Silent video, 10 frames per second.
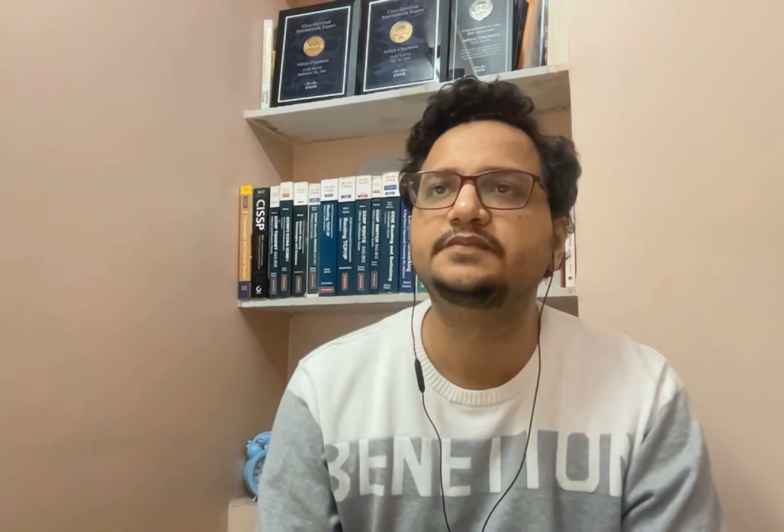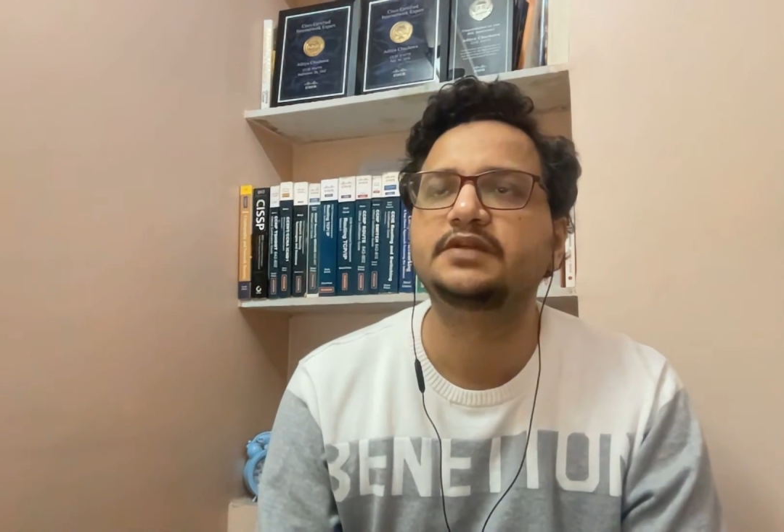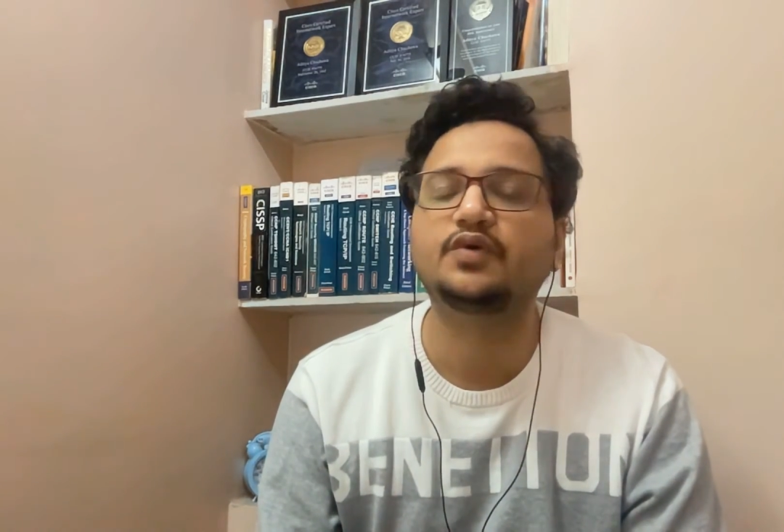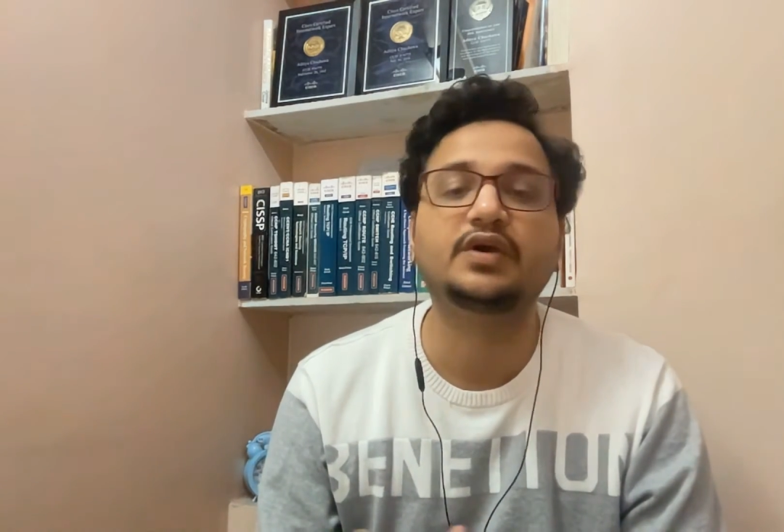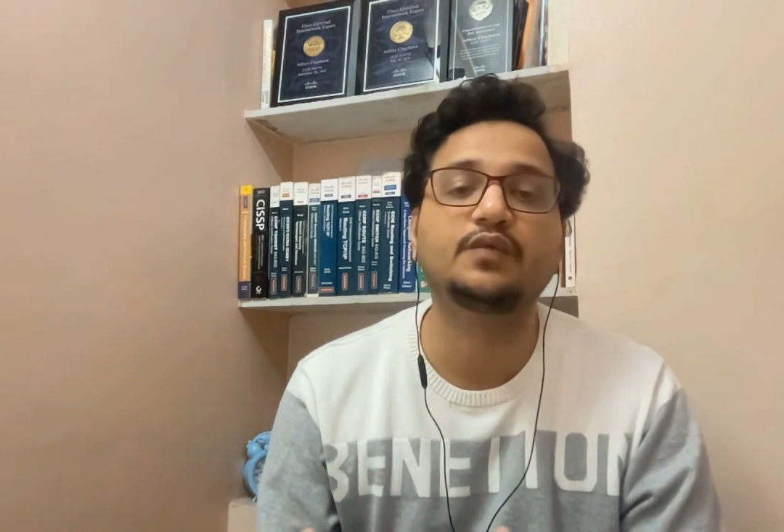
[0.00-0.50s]

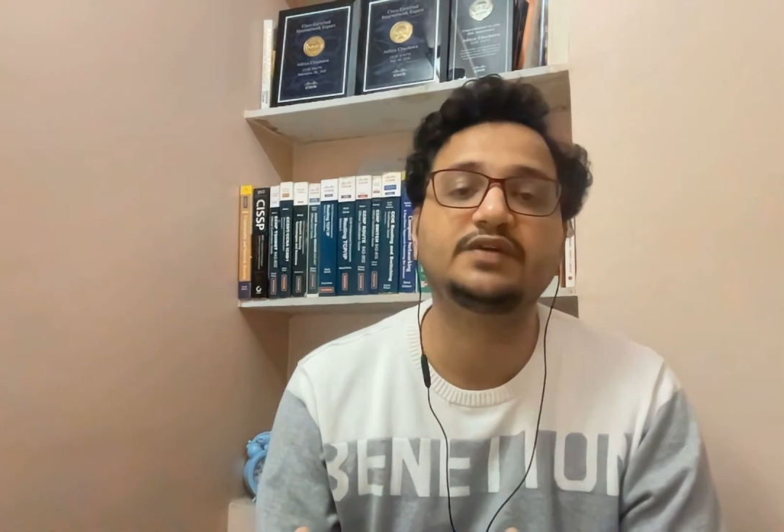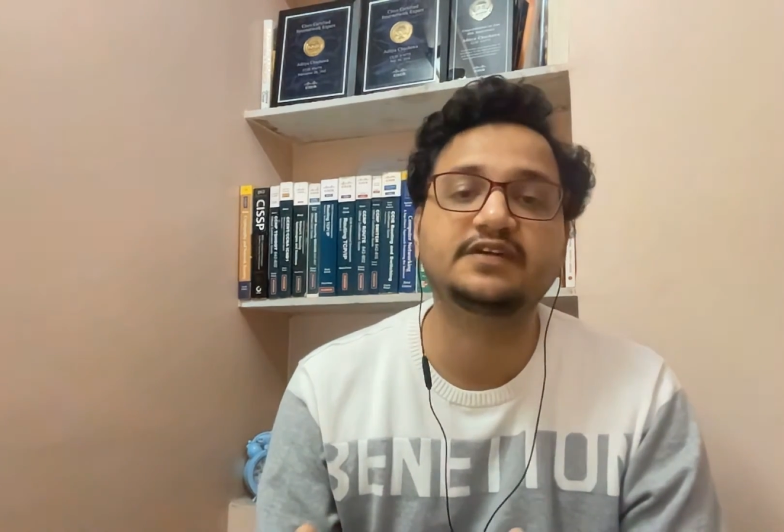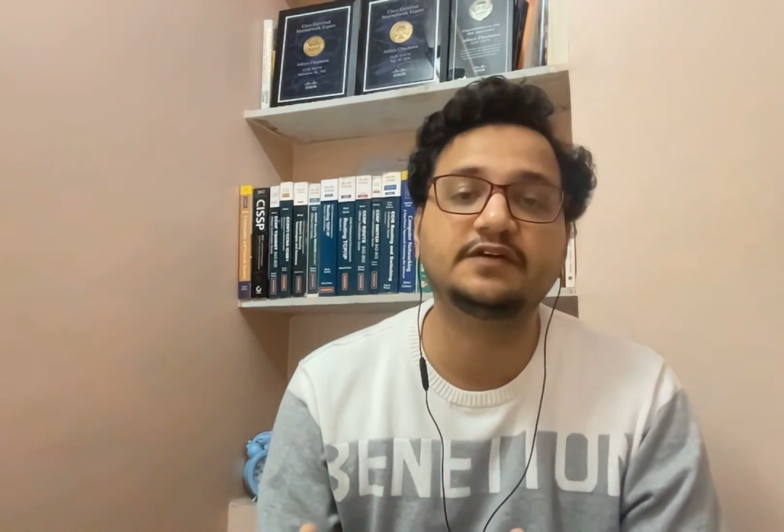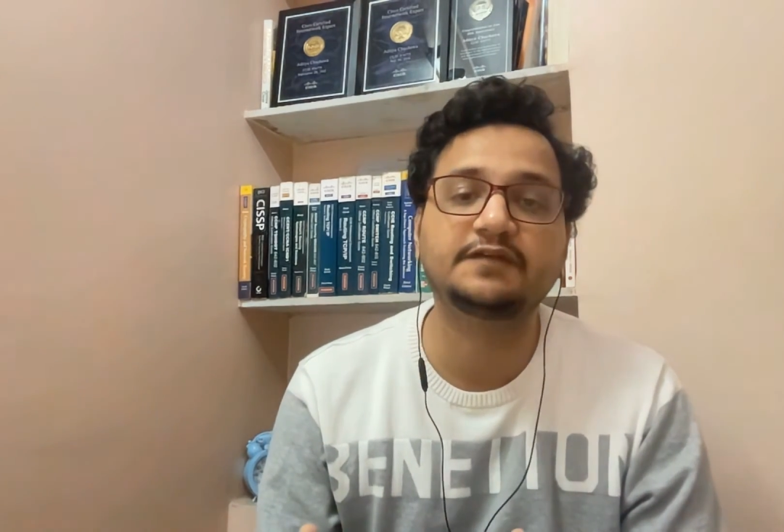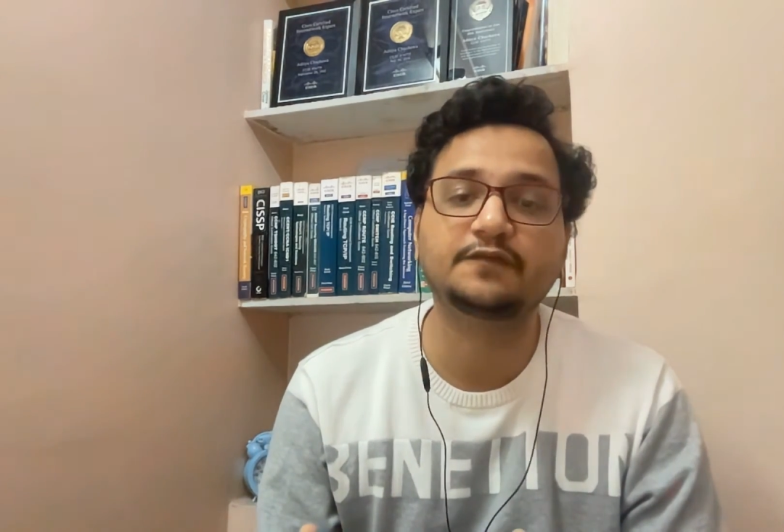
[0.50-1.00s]
okay,
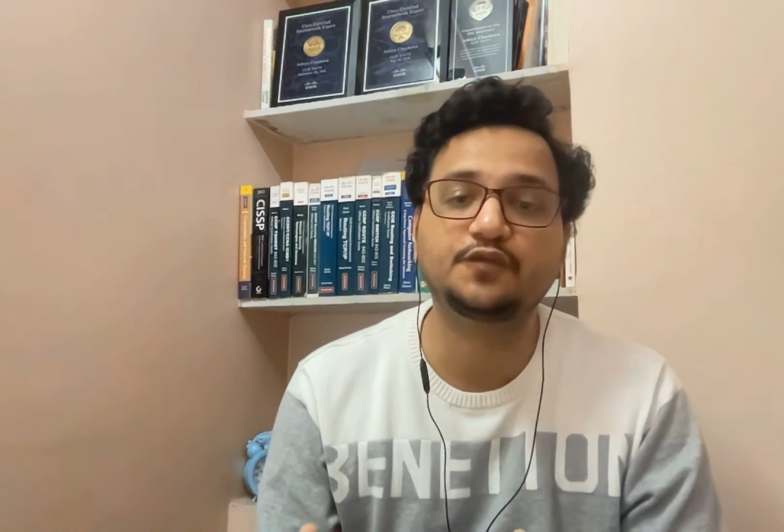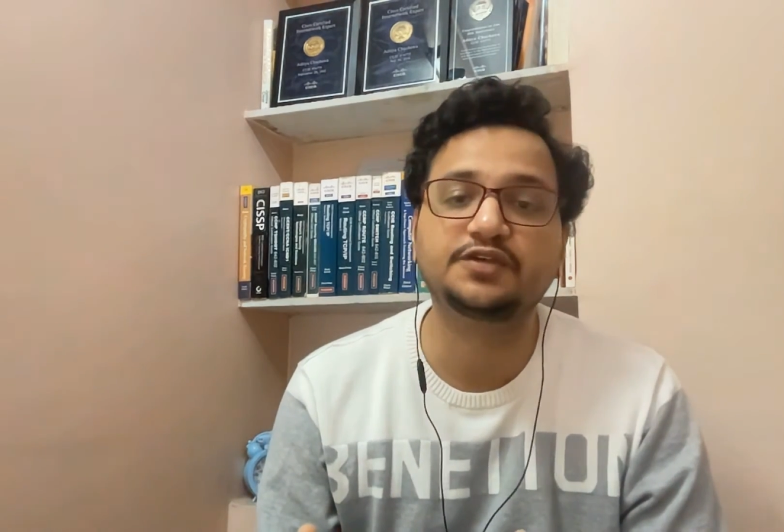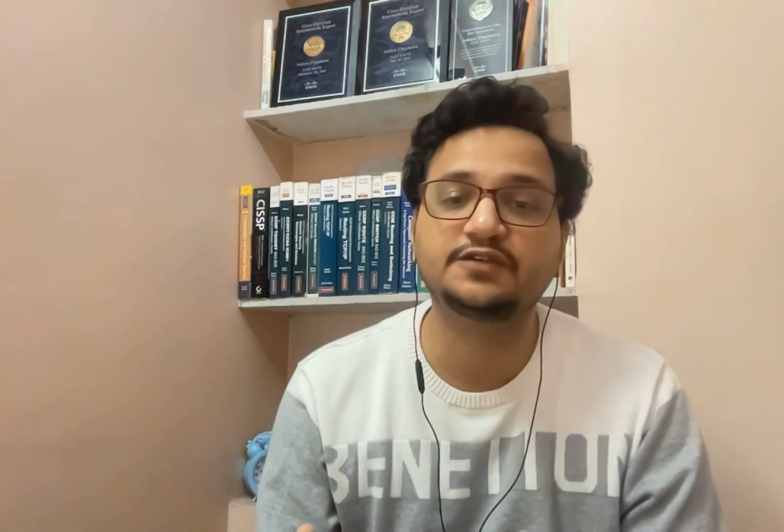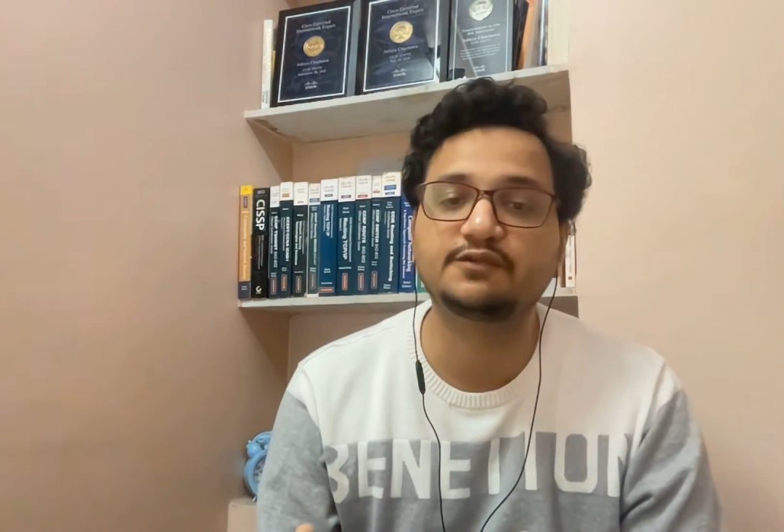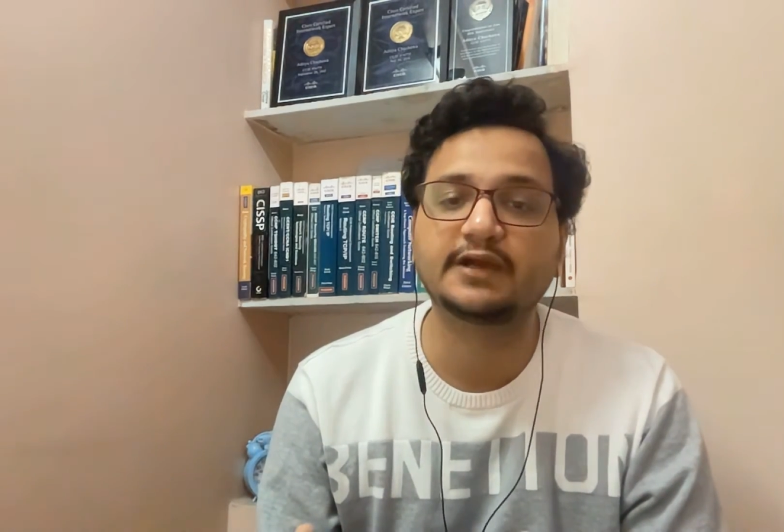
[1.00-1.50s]
175
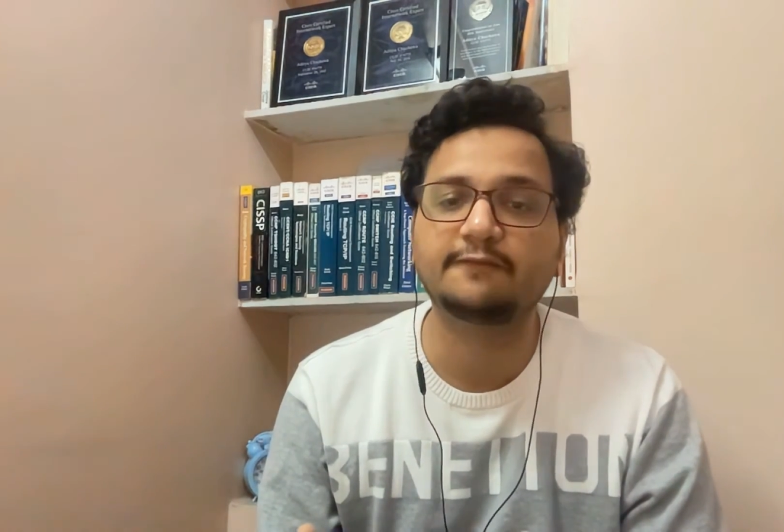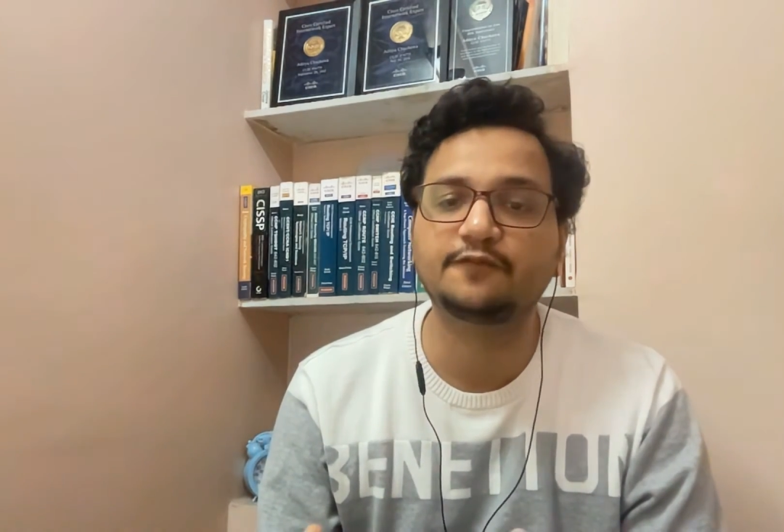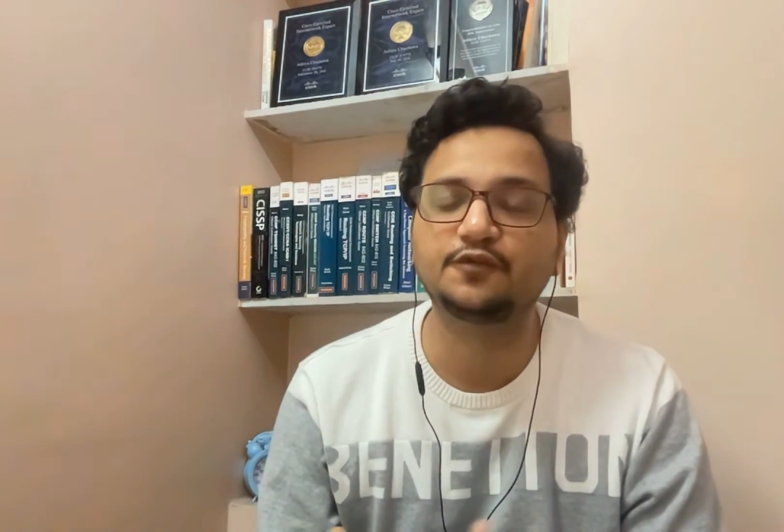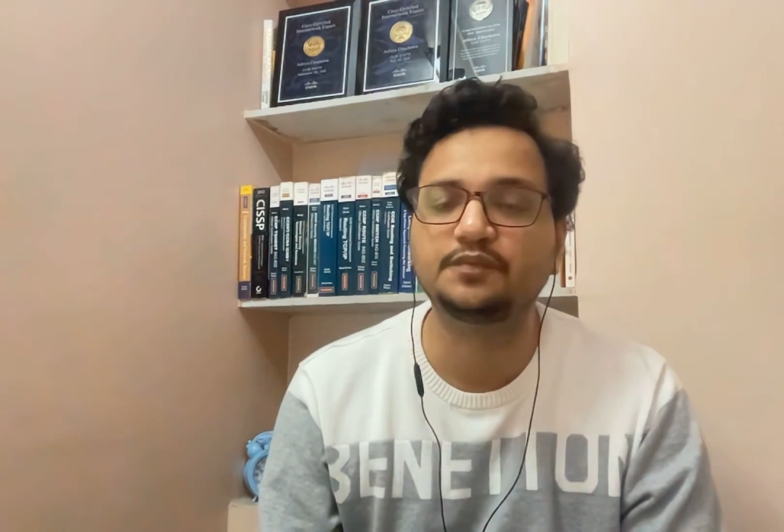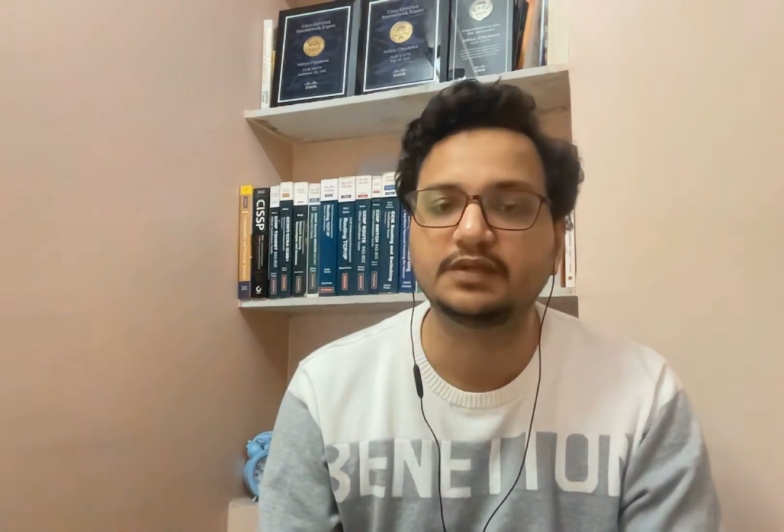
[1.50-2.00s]
questions we have to
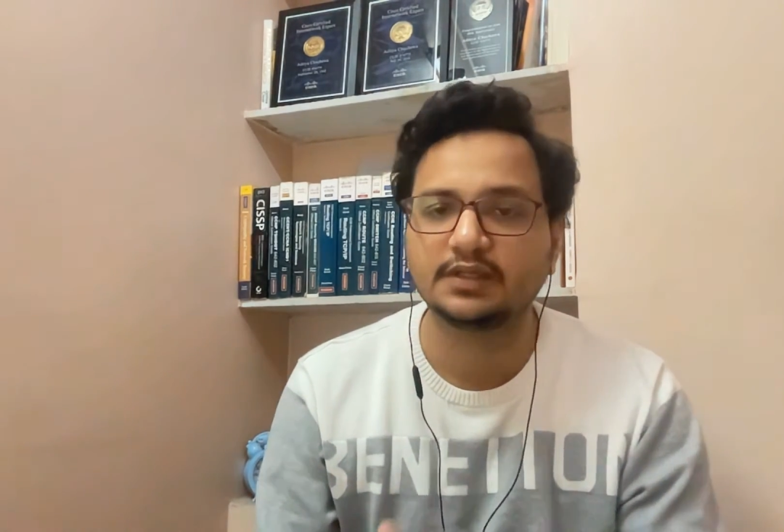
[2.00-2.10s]
do.